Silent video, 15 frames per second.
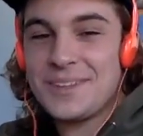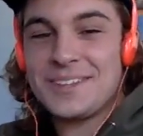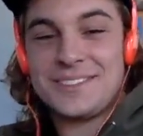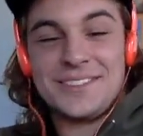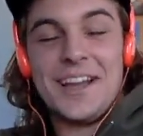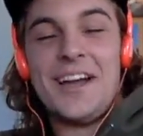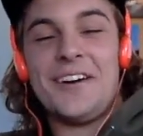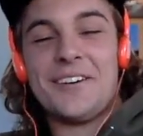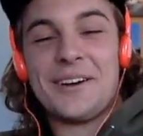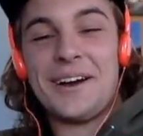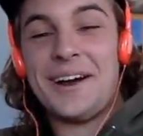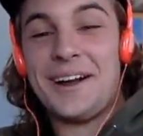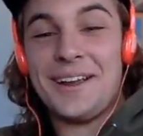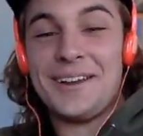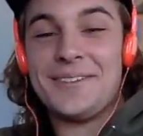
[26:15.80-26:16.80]
style
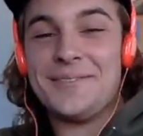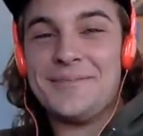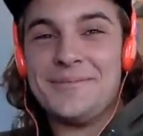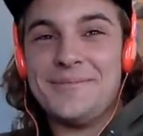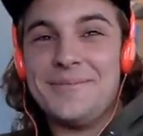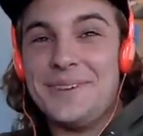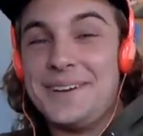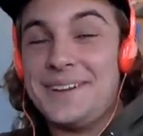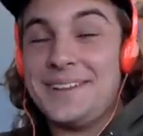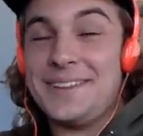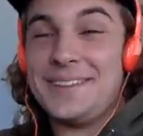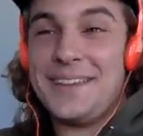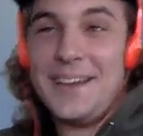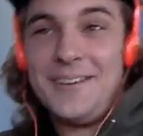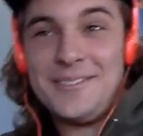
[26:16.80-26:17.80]
god, but
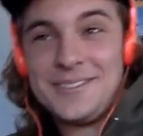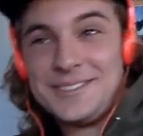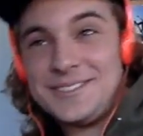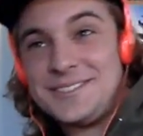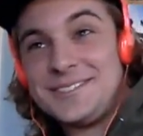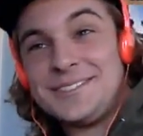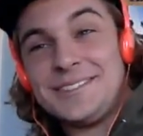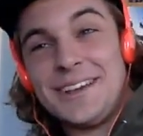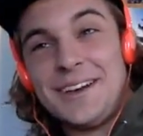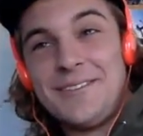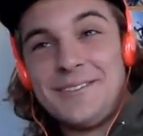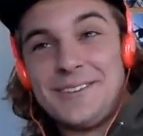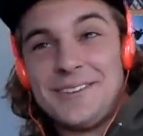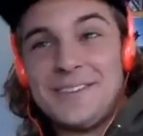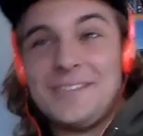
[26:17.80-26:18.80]
that
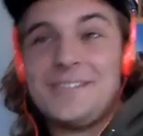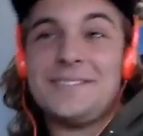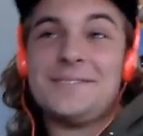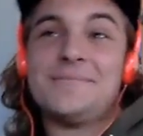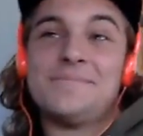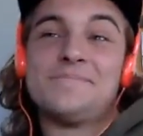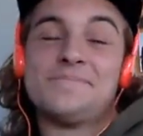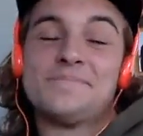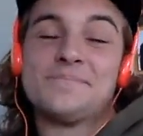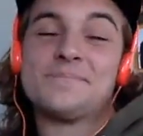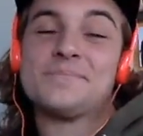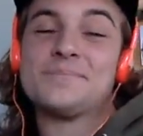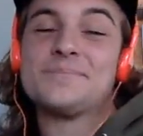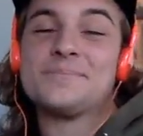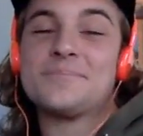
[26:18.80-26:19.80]
one.
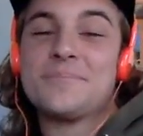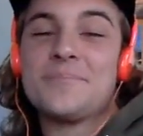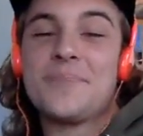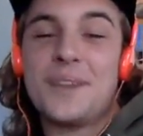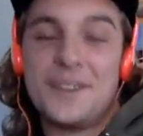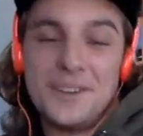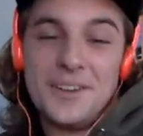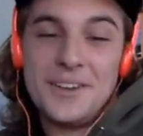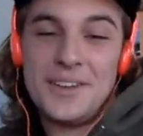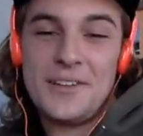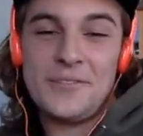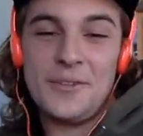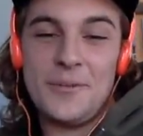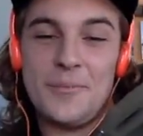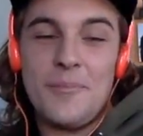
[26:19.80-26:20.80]
A good
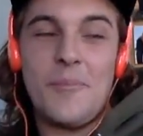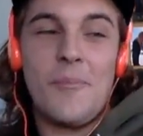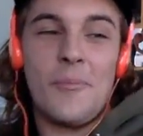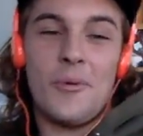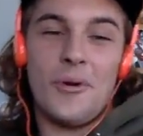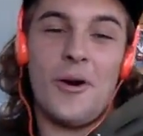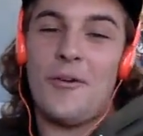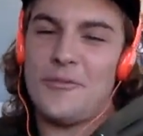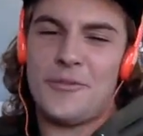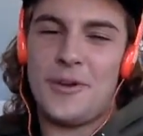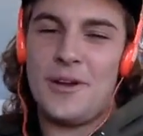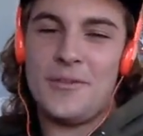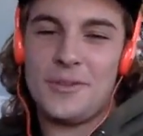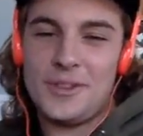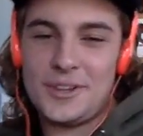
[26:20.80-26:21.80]
kickflip will
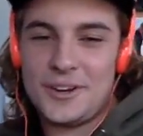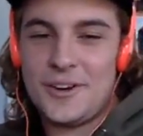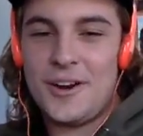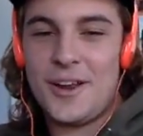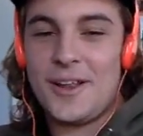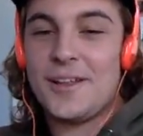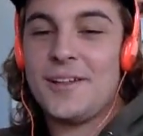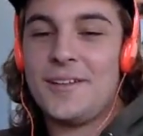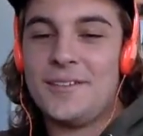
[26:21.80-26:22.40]
forever look great.